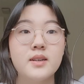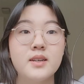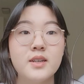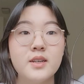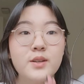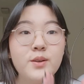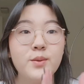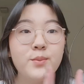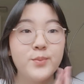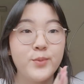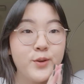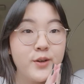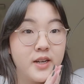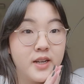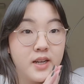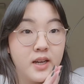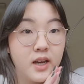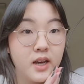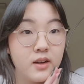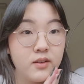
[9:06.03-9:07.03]
Good
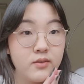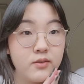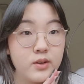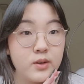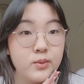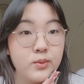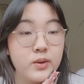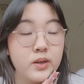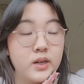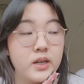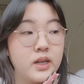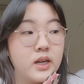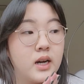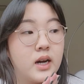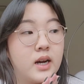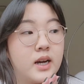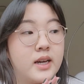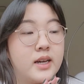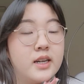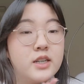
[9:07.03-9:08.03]
morning, everyone.
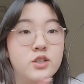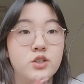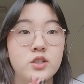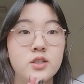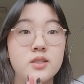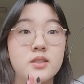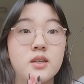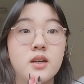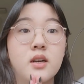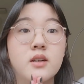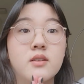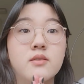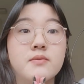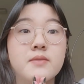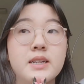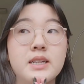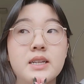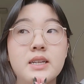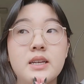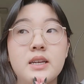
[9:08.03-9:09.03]
I just got
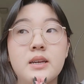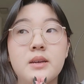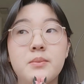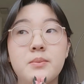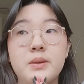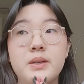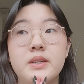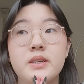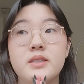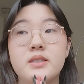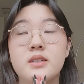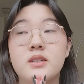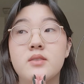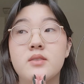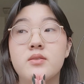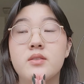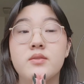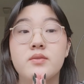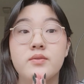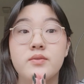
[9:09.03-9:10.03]
ready because I
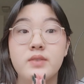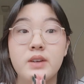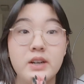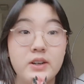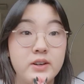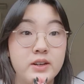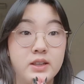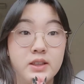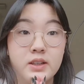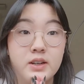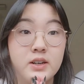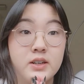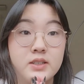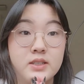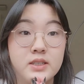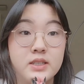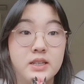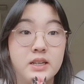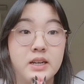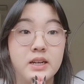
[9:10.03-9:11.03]
have a very long
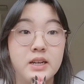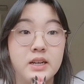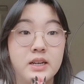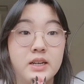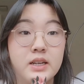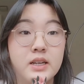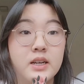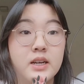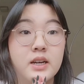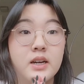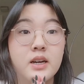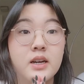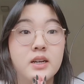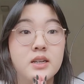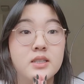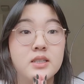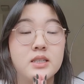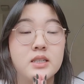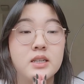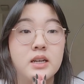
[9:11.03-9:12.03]

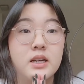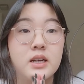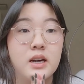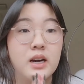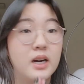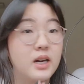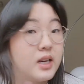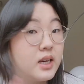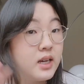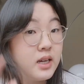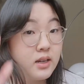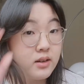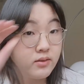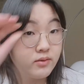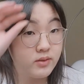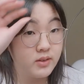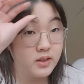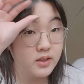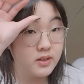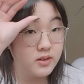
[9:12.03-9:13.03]
day today. I
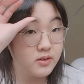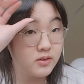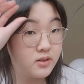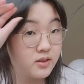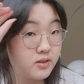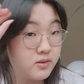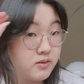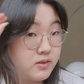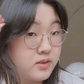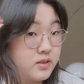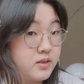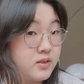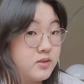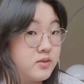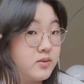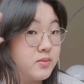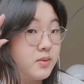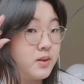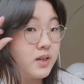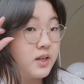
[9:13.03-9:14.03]
really don't know what to do
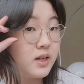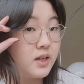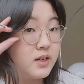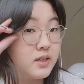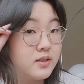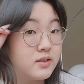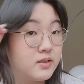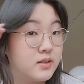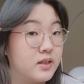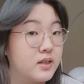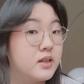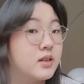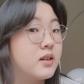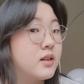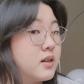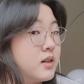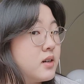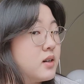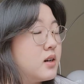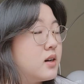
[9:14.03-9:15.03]
with my hair.
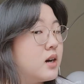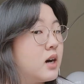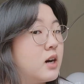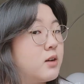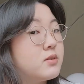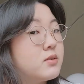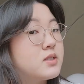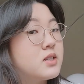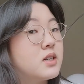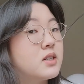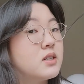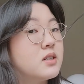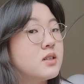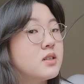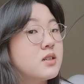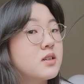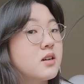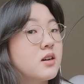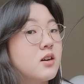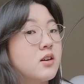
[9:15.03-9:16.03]
Like, I was
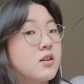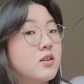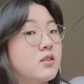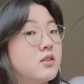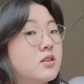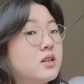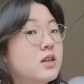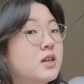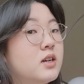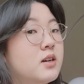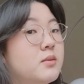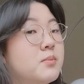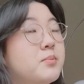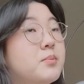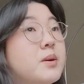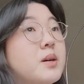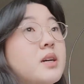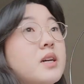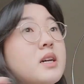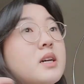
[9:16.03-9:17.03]
gonna curl it,
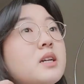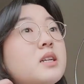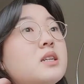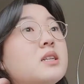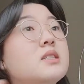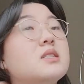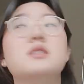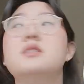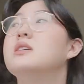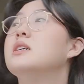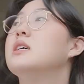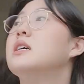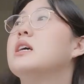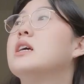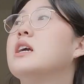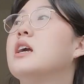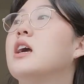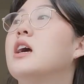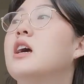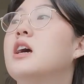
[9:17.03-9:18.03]
but it is
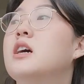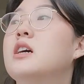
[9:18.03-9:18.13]
like